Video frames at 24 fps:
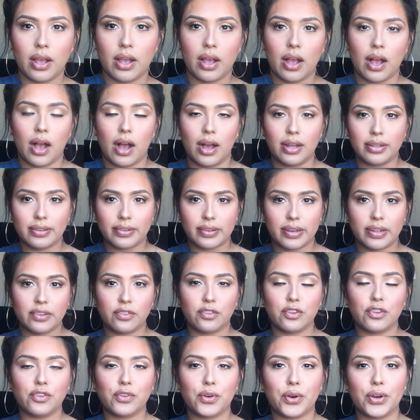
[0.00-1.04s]
On today's
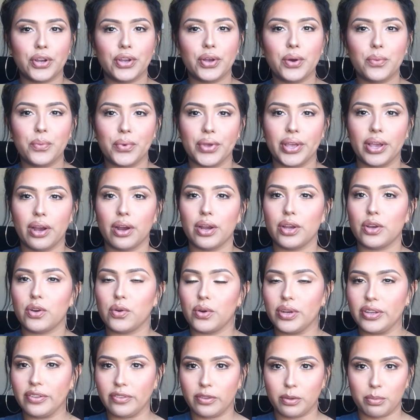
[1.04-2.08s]
tutorial, we are going
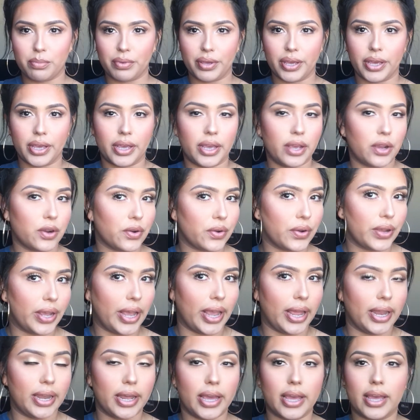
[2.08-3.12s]
to be
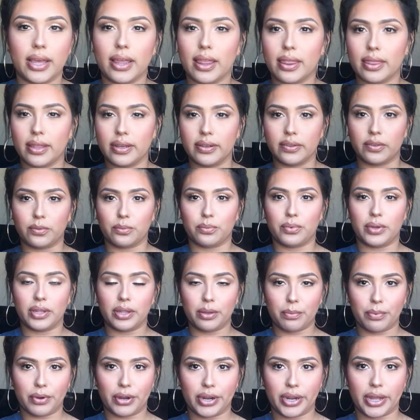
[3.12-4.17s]
creating this really
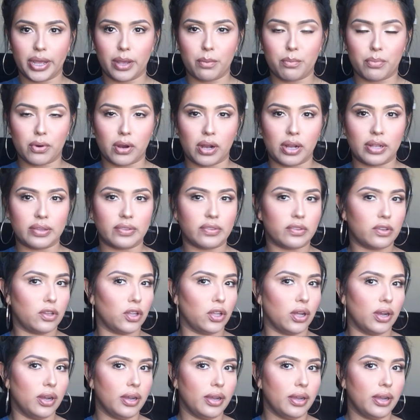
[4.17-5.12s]
pretty bronzed look.